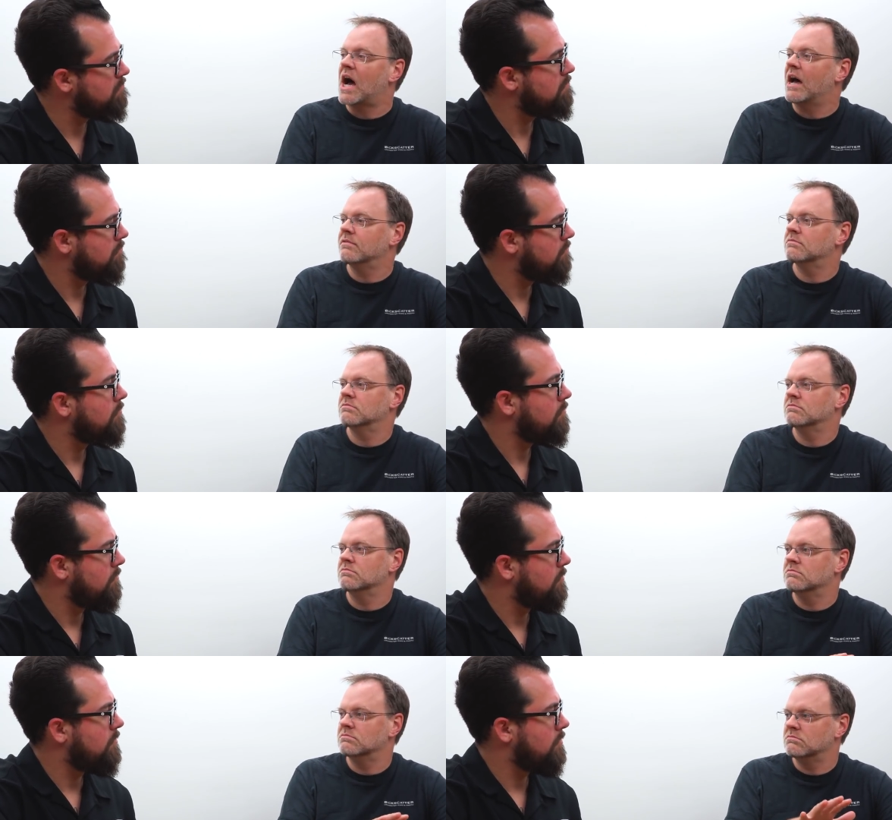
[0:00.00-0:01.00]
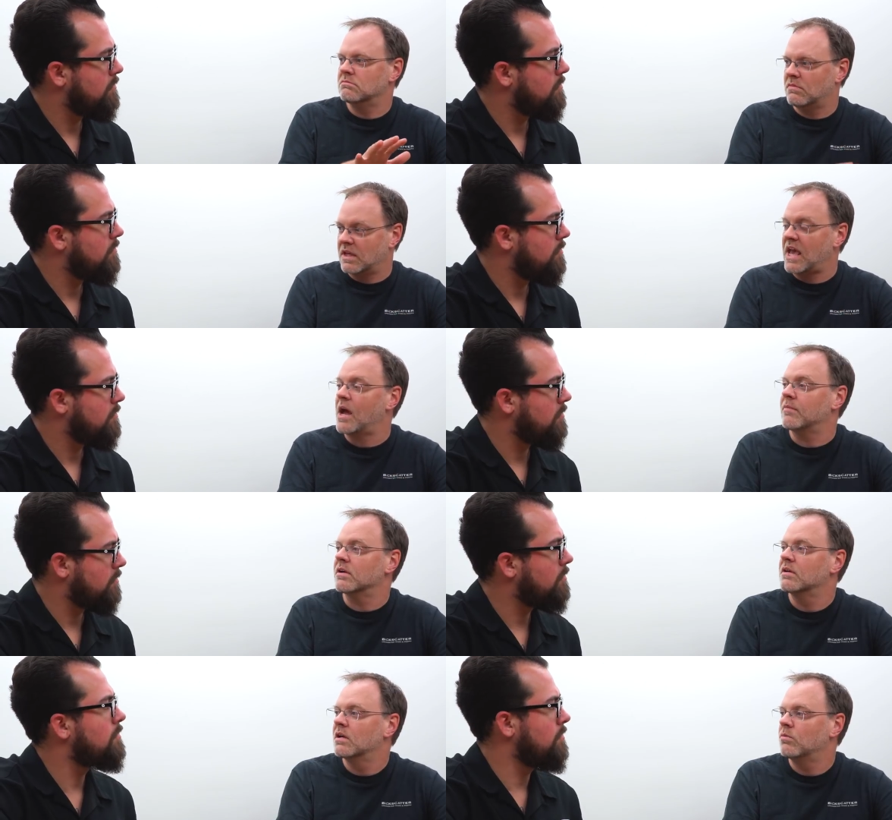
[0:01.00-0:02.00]
Speaker 1: I shot the
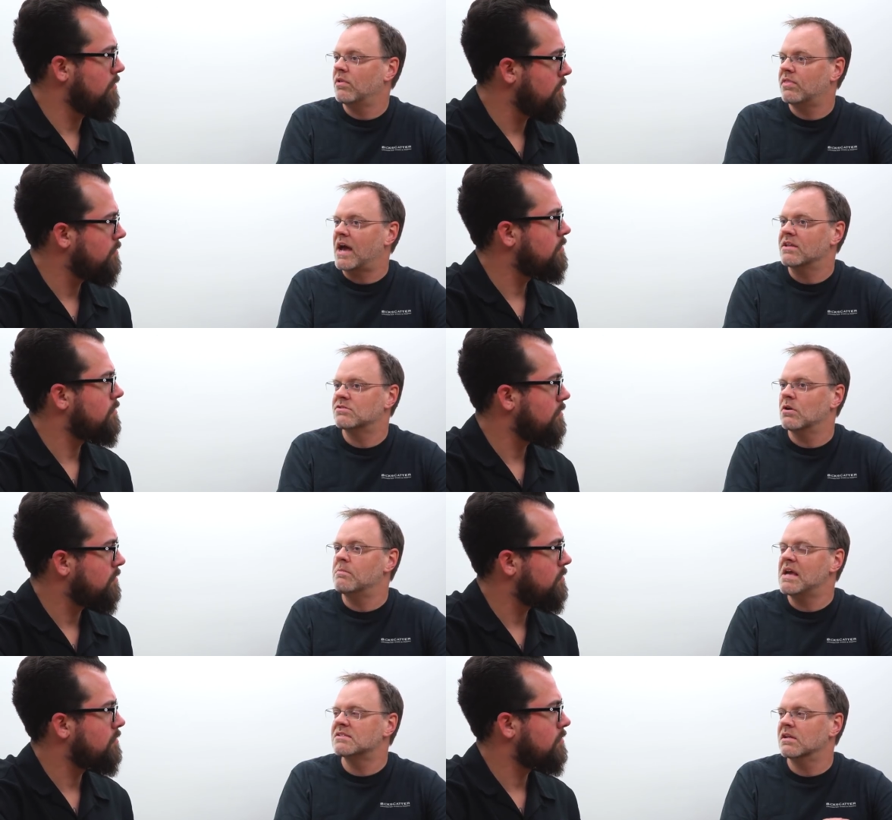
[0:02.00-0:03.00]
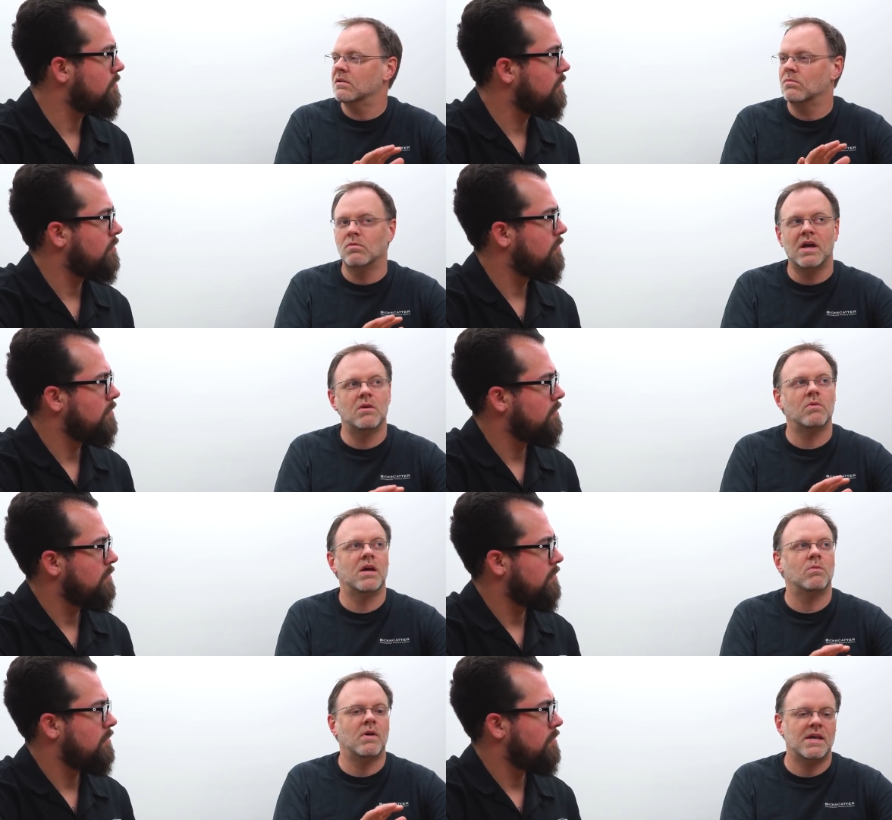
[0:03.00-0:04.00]
camera mm-hmm. with that. So it makes it way
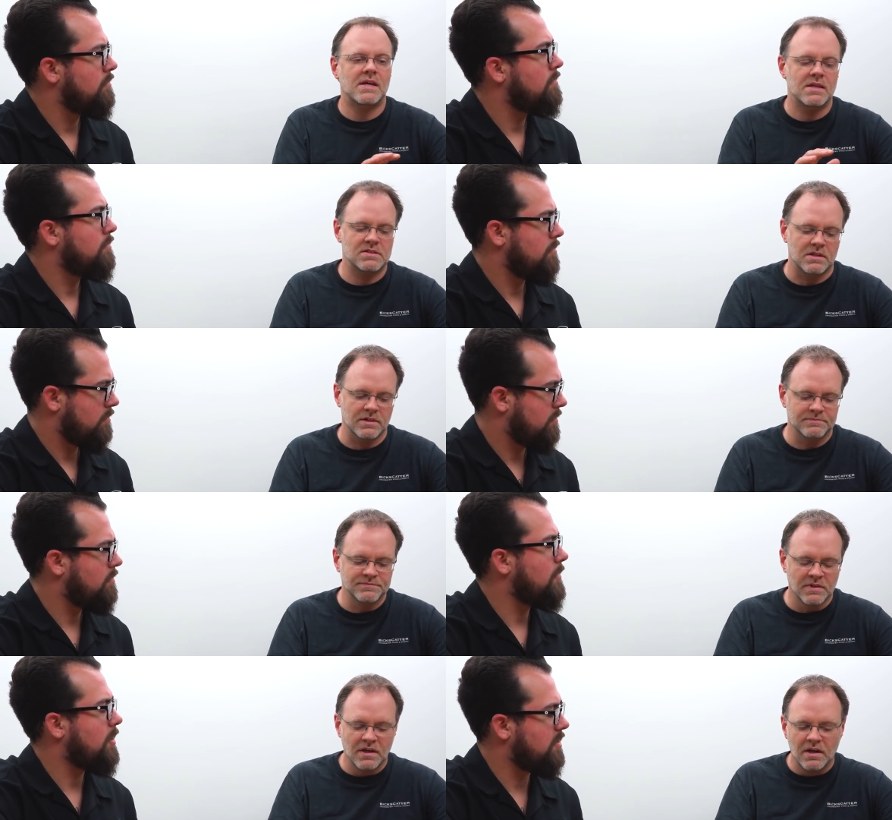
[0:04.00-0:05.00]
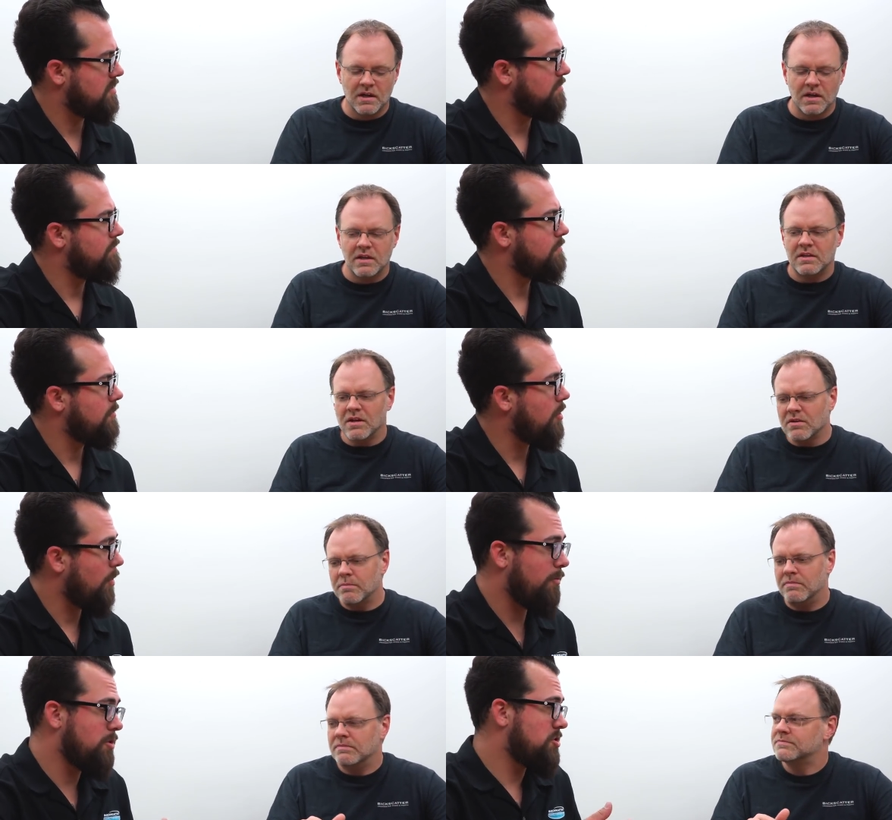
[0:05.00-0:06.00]
way way easier. Awesome.
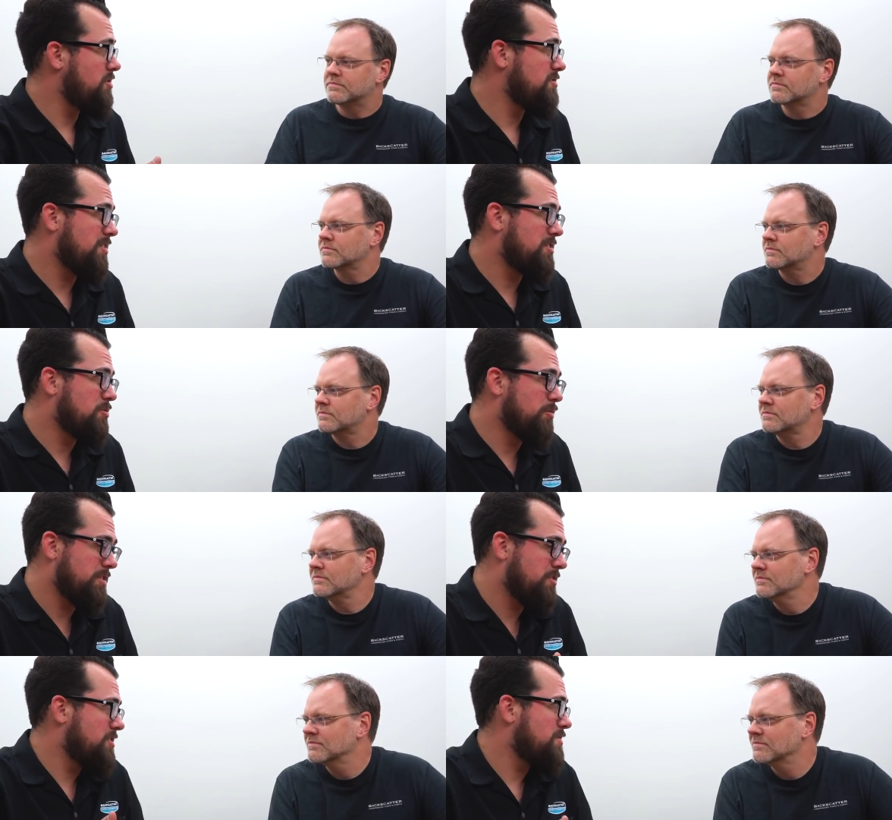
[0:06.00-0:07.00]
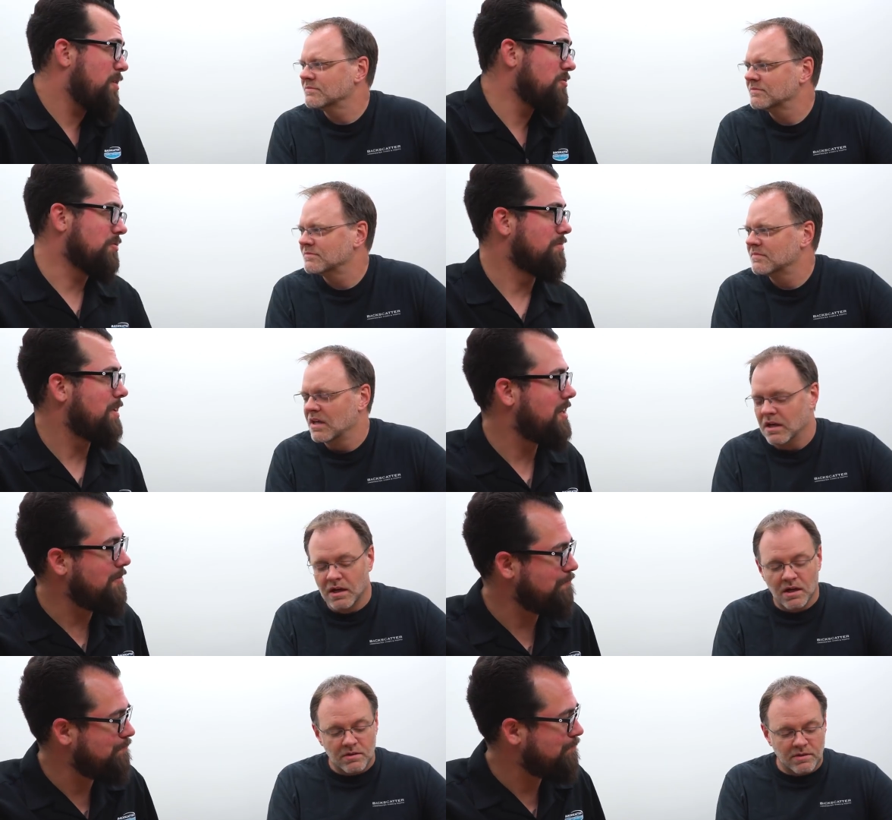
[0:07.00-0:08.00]
Well, why wouldn't you use all the tools at your disposal? You
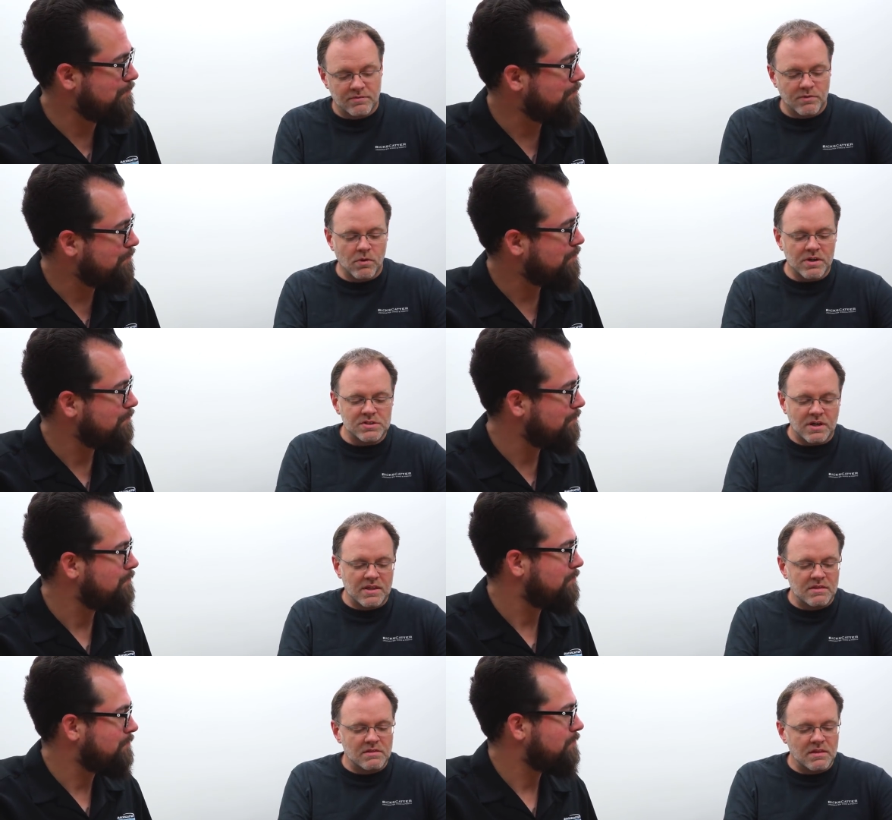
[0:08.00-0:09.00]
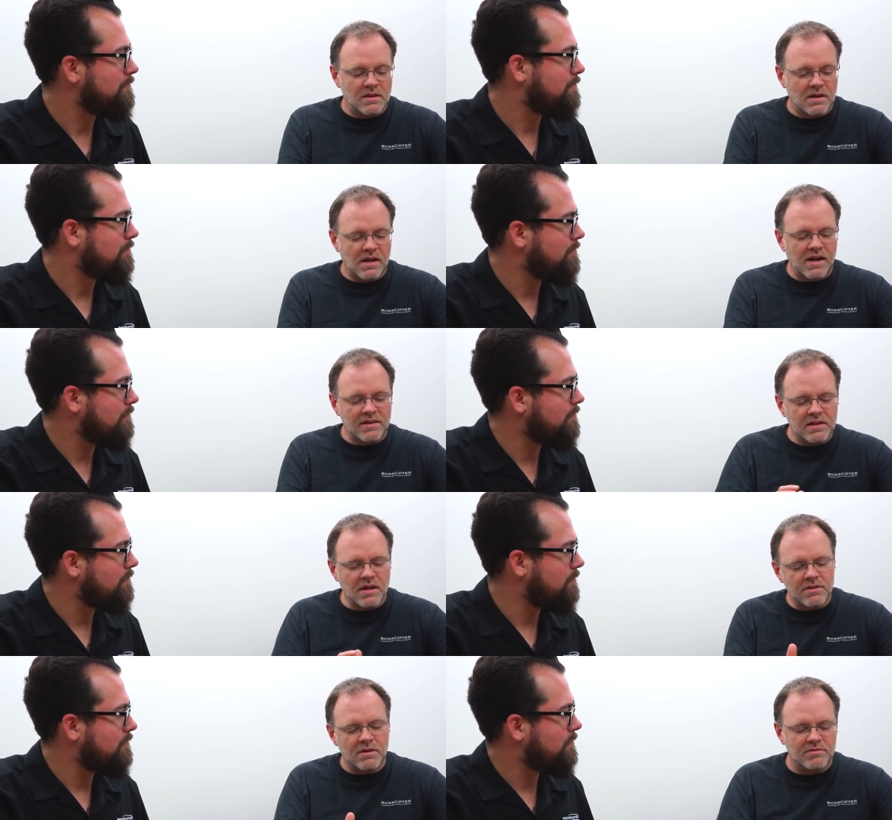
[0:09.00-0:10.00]
know. Of course, and and I think
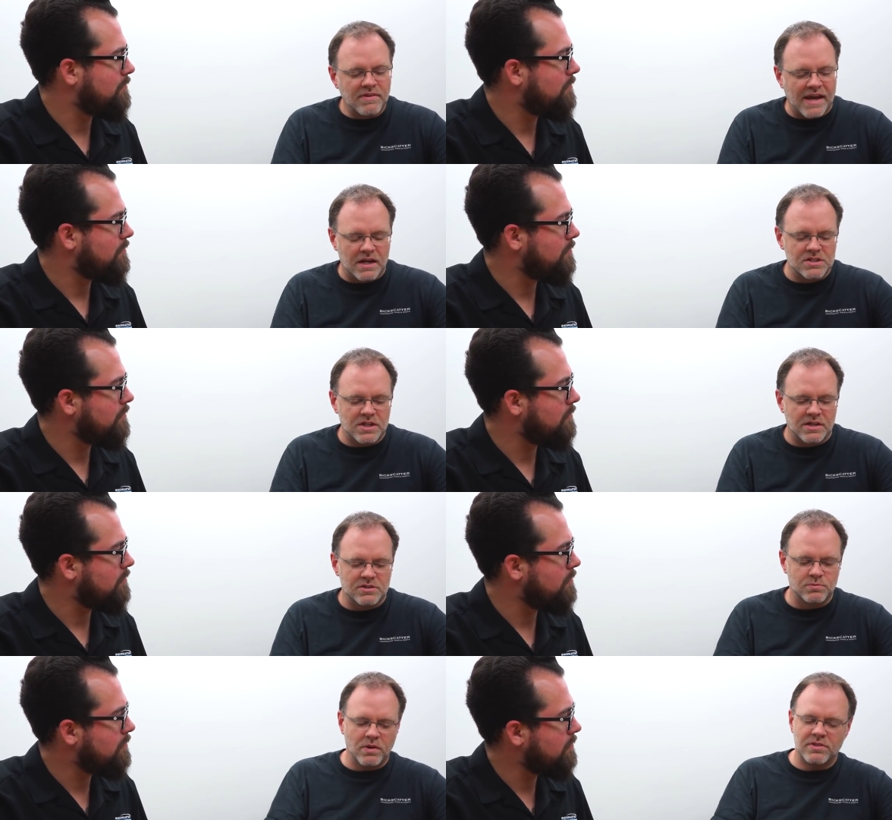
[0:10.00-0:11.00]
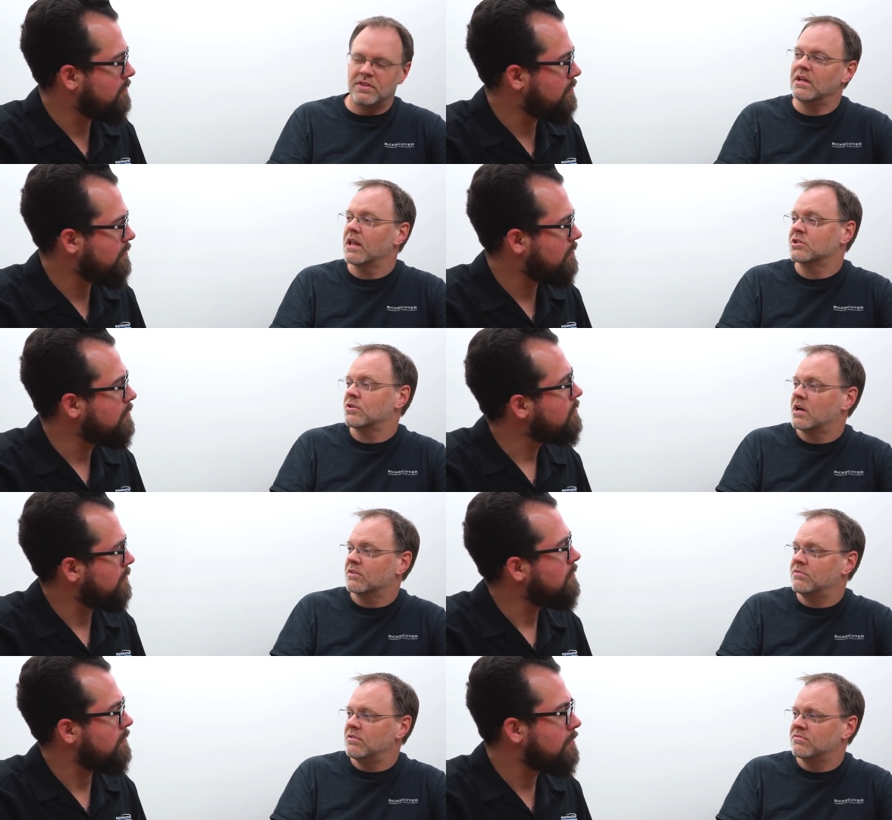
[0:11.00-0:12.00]
another advantage is with the
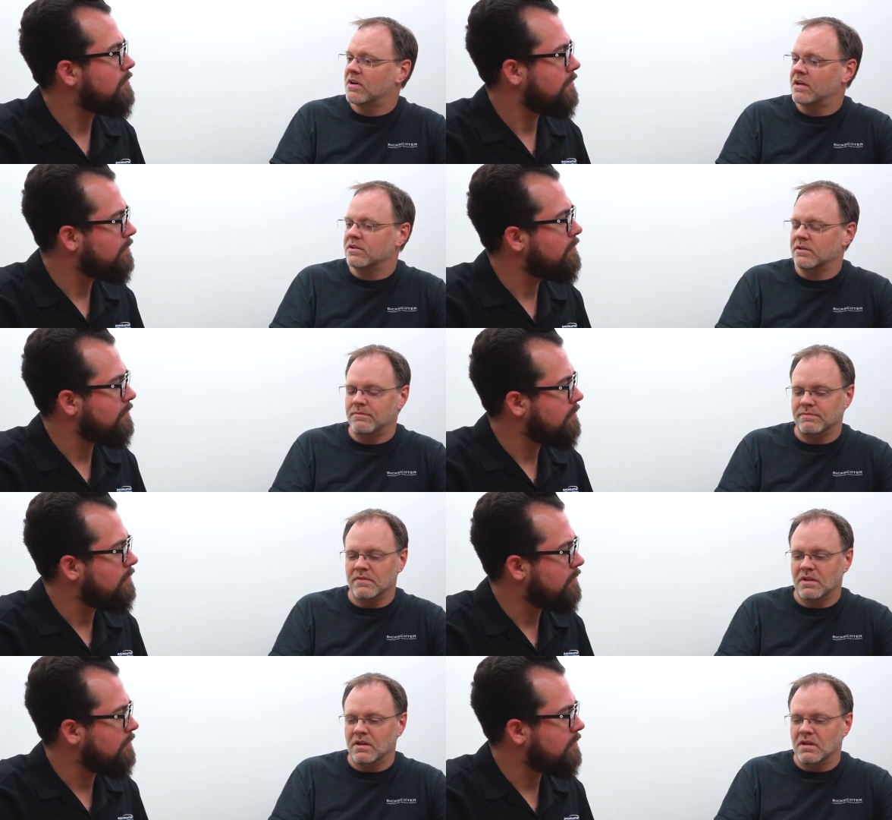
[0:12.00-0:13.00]
electronic viewfinder.